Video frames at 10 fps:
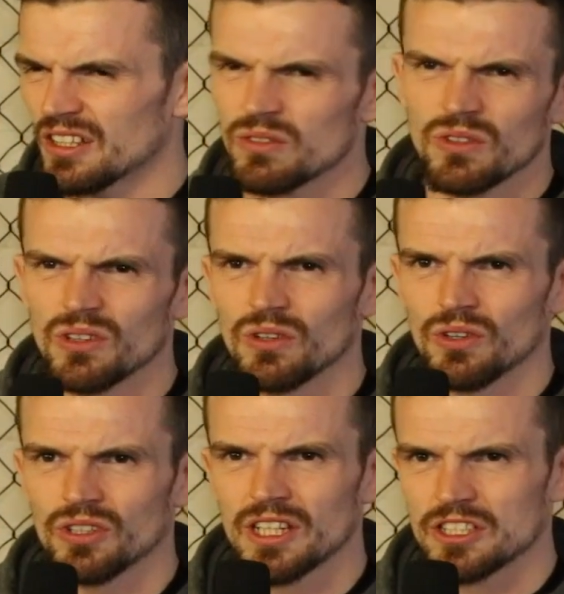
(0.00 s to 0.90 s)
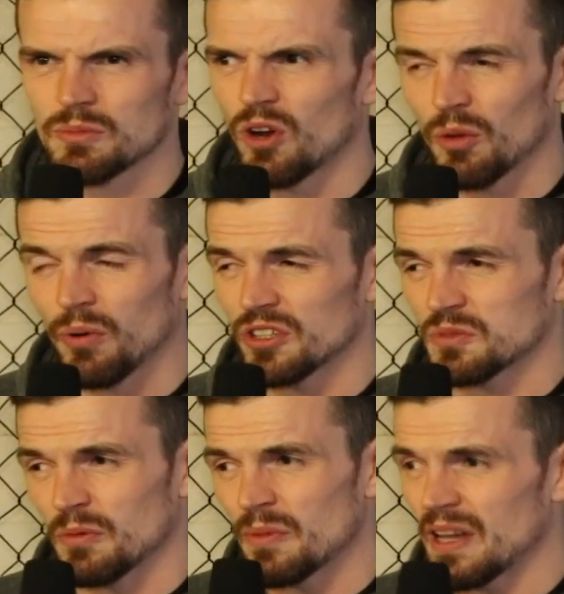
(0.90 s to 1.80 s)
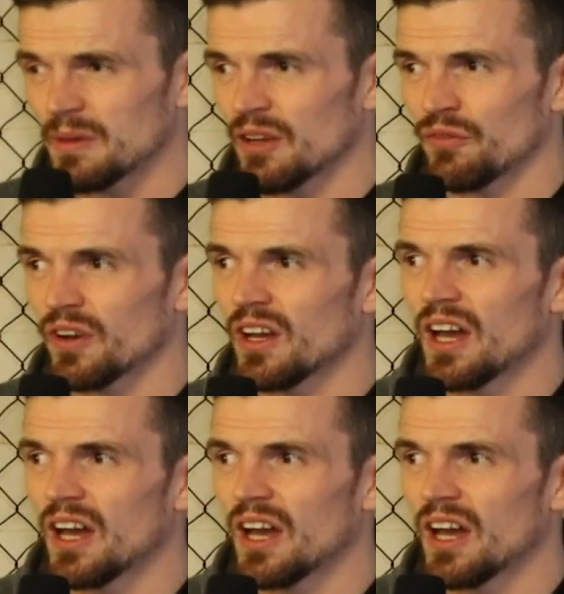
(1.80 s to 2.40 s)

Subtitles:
Only like smaller points, but maybe if